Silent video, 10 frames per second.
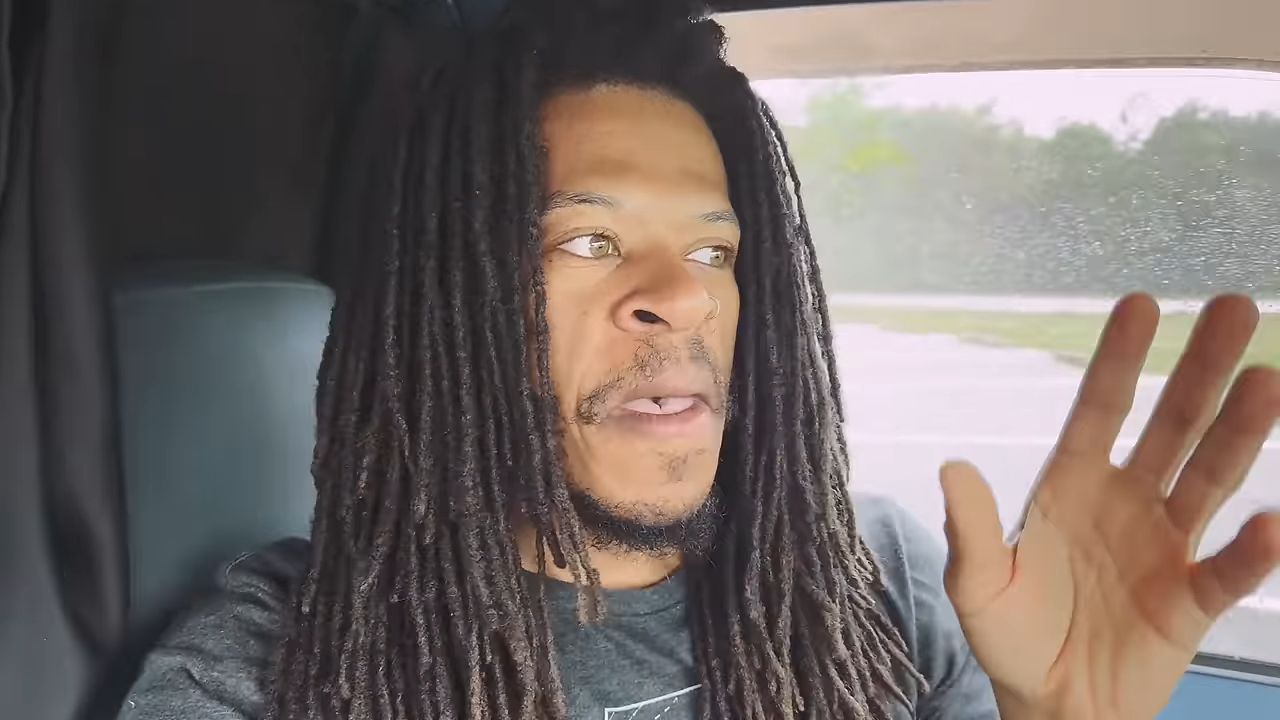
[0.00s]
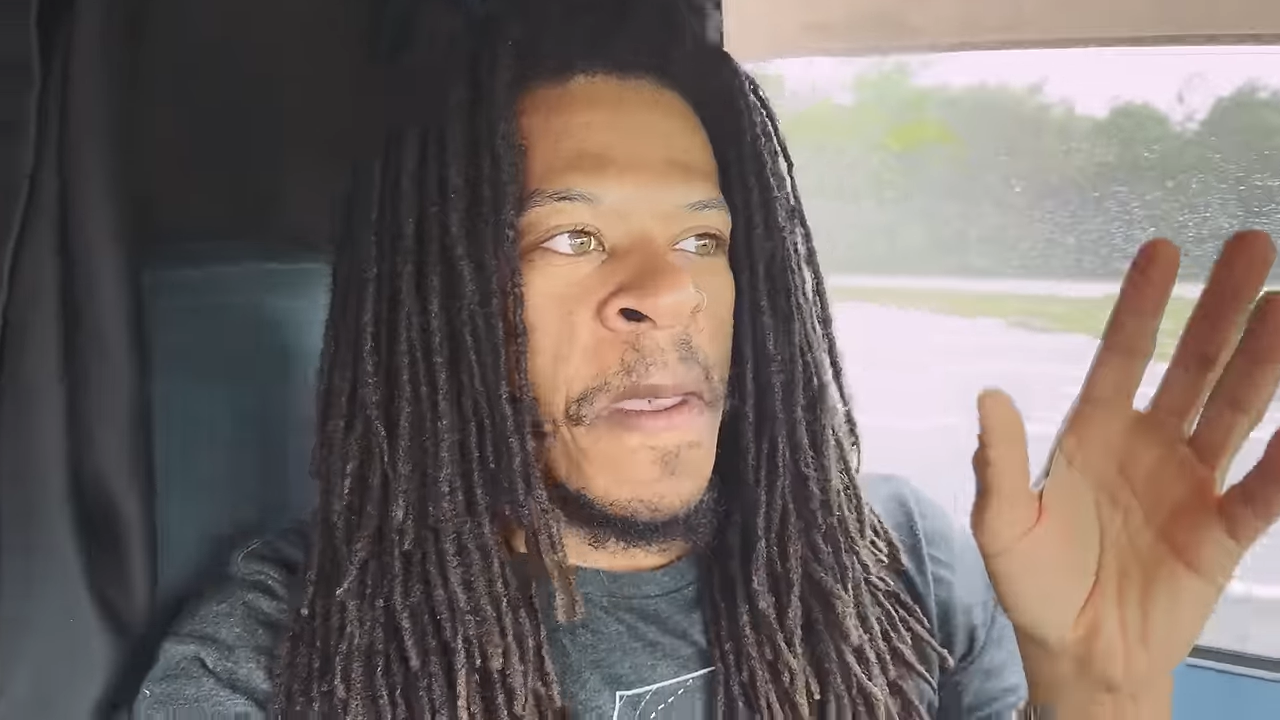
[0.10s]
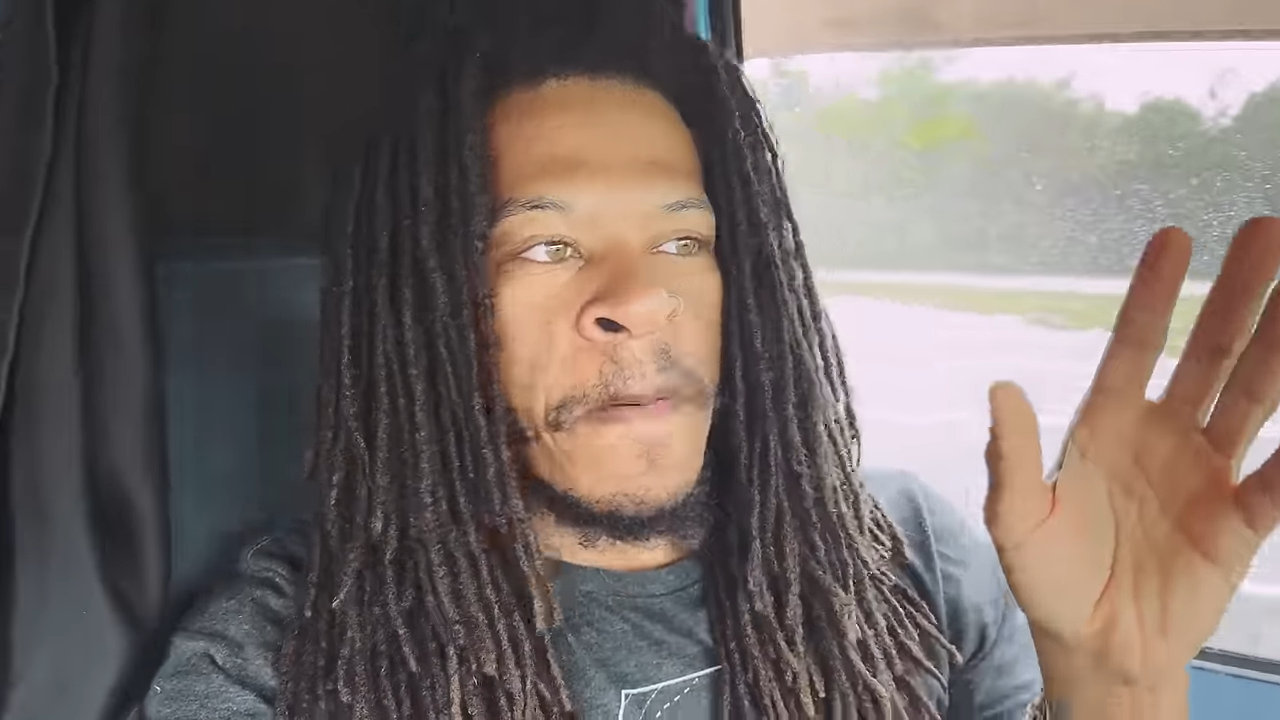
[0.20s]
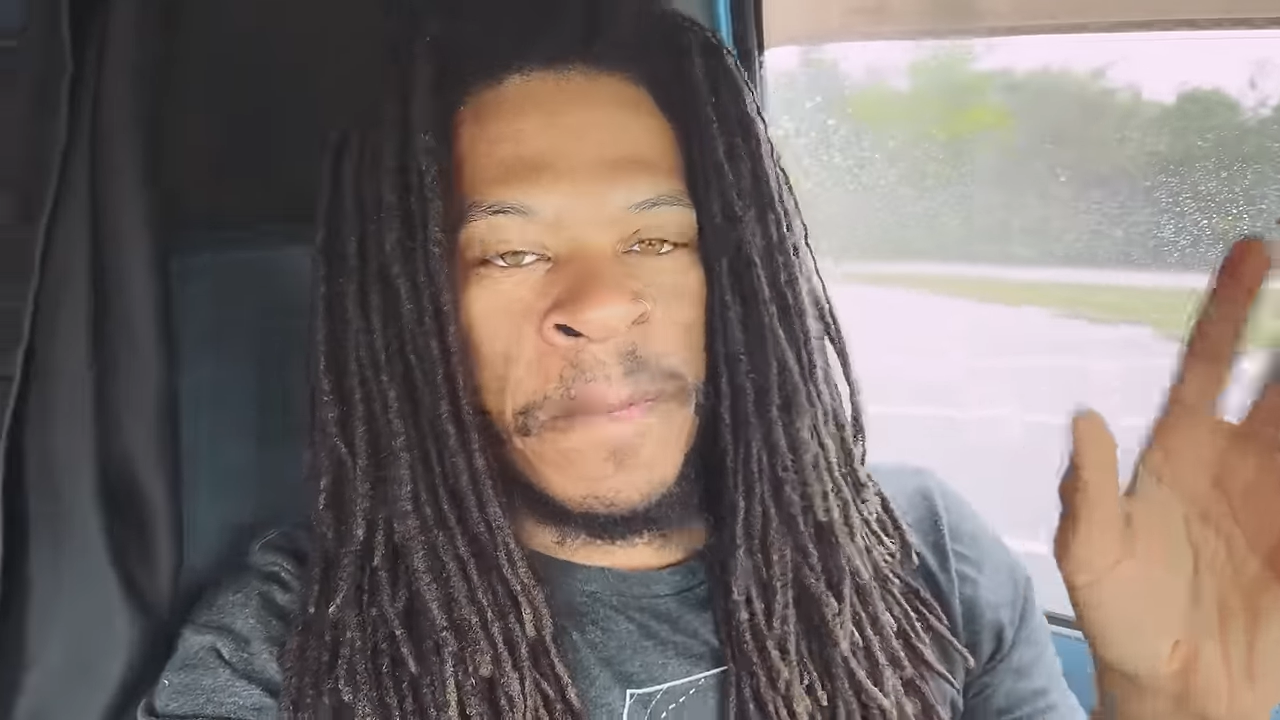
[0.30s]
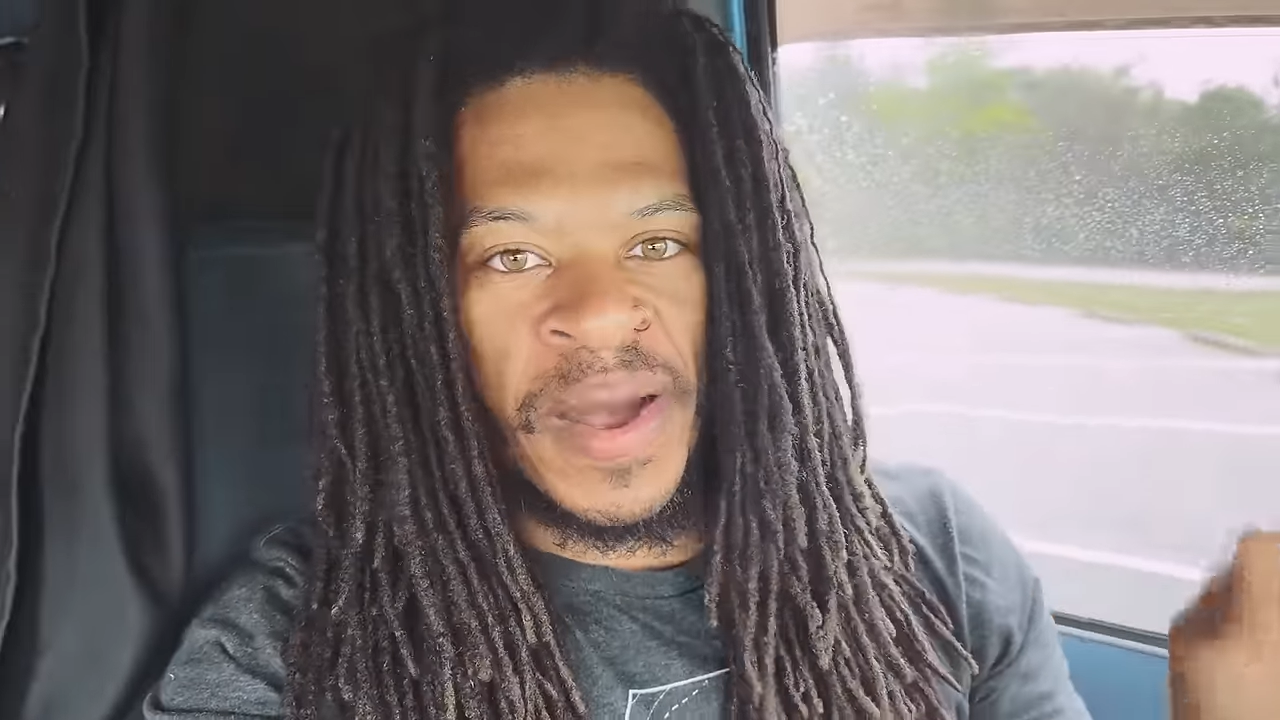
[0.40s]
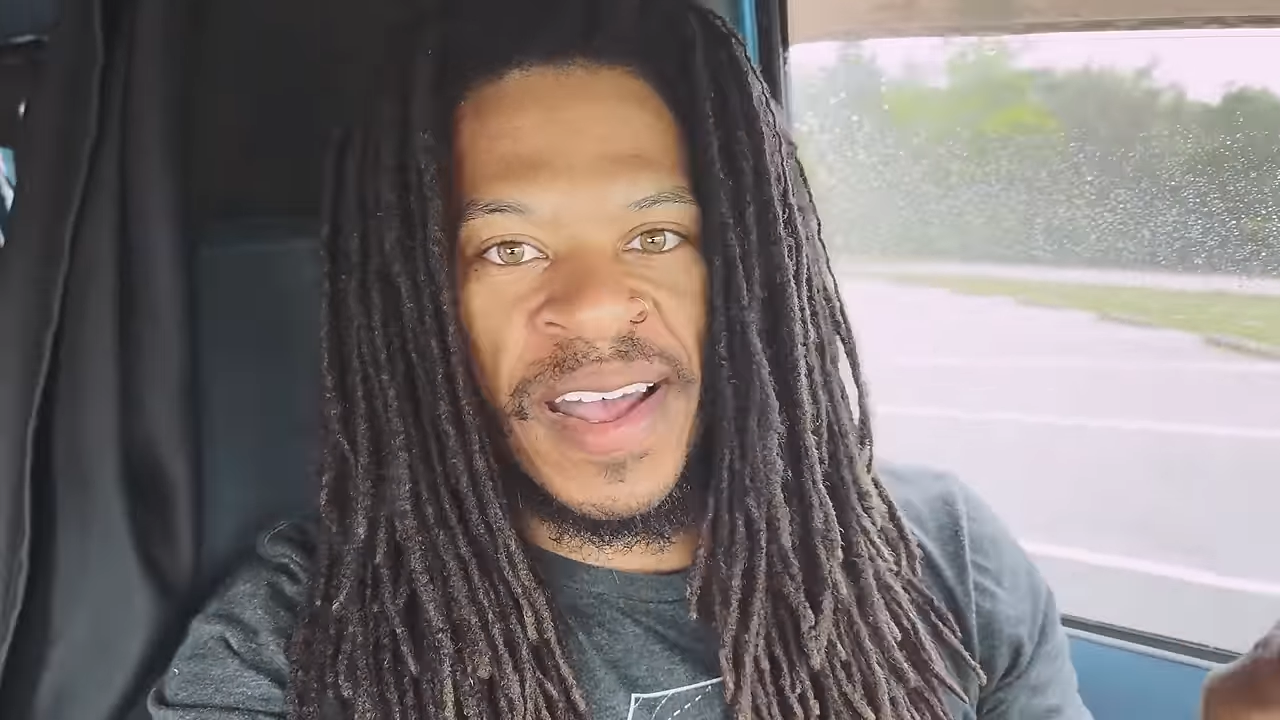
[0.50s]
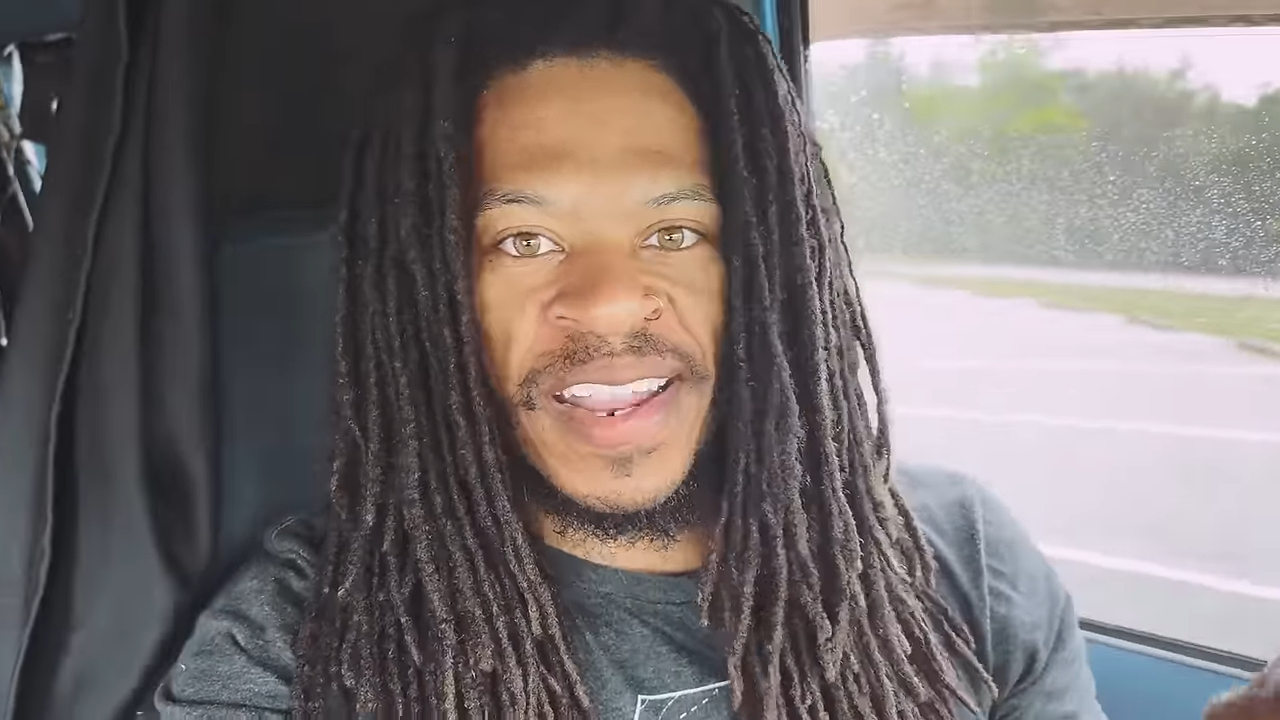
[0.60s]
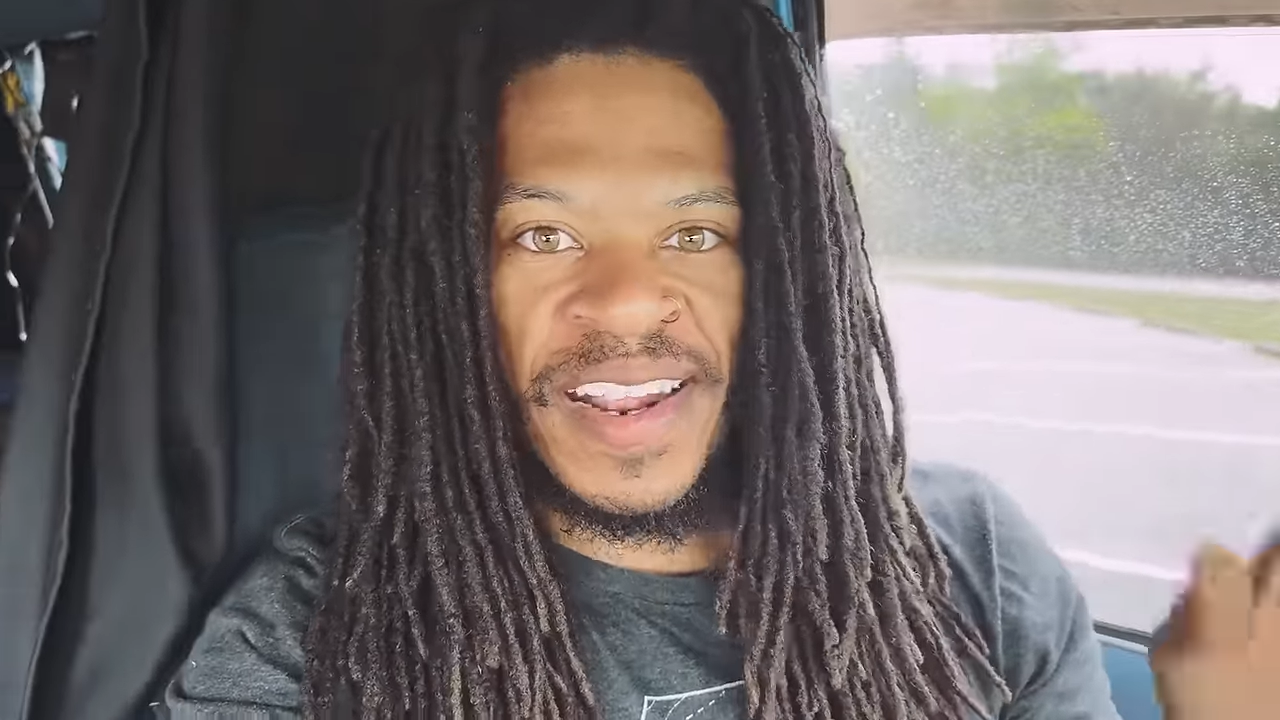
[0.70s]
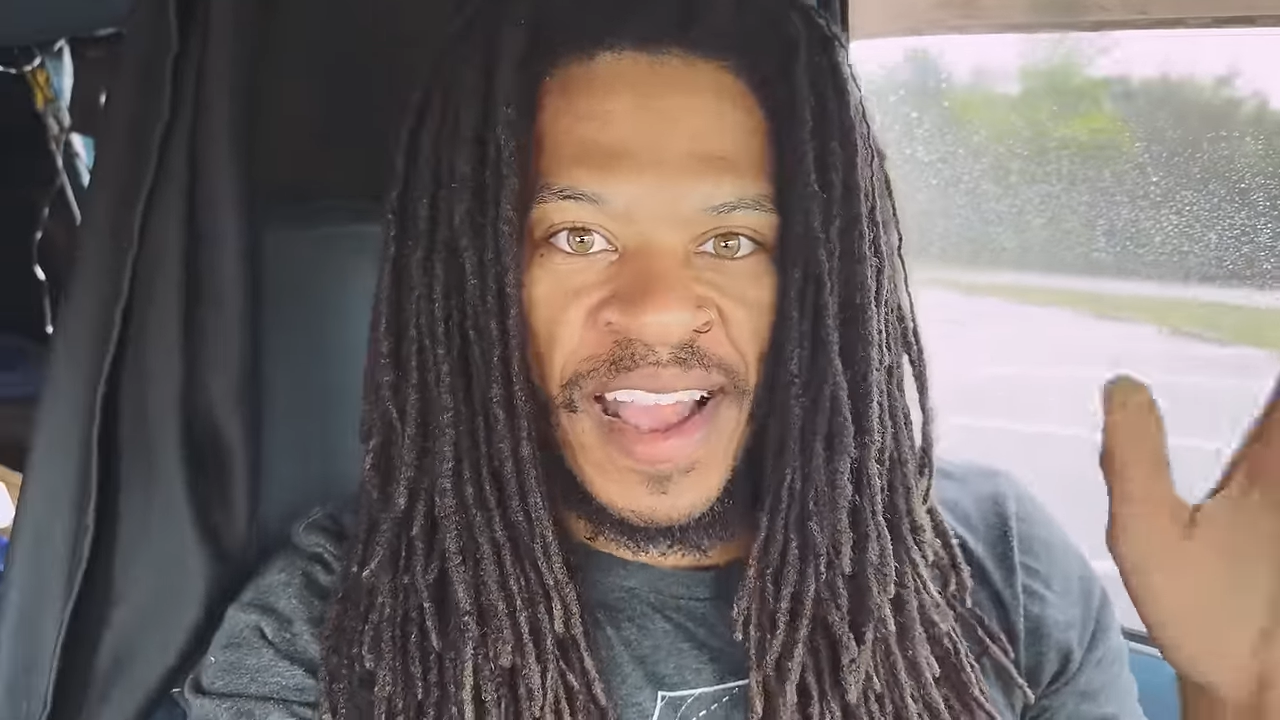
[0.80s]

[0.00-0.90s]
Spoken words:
but